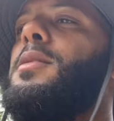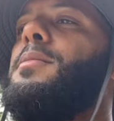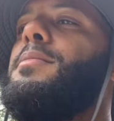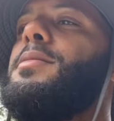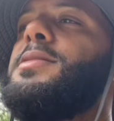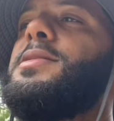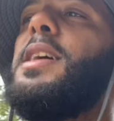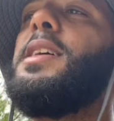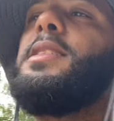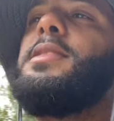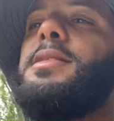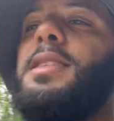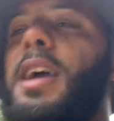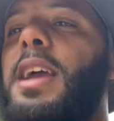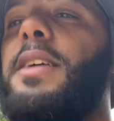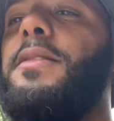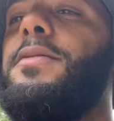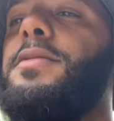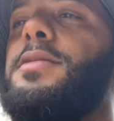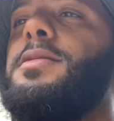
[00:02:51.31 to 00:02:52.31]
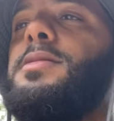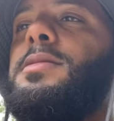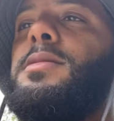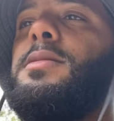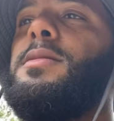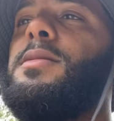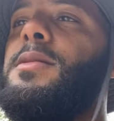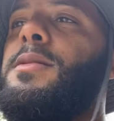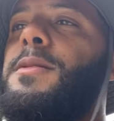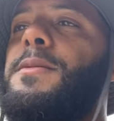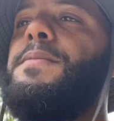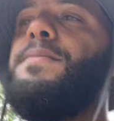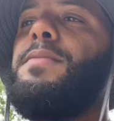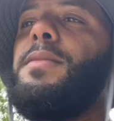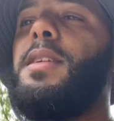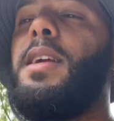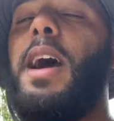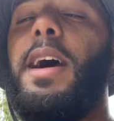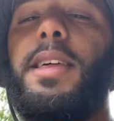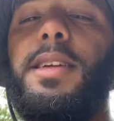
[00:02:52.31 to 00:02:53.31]
But Tank Davis
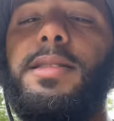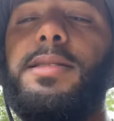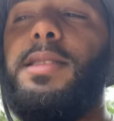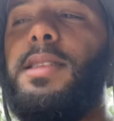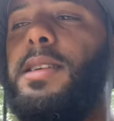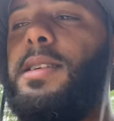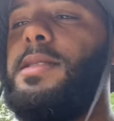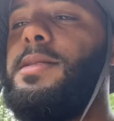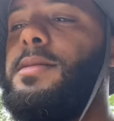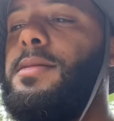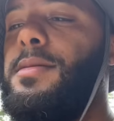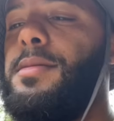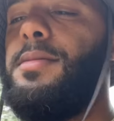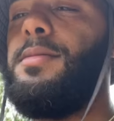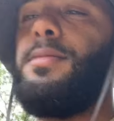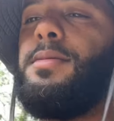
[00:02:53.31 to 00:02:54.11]
got his list.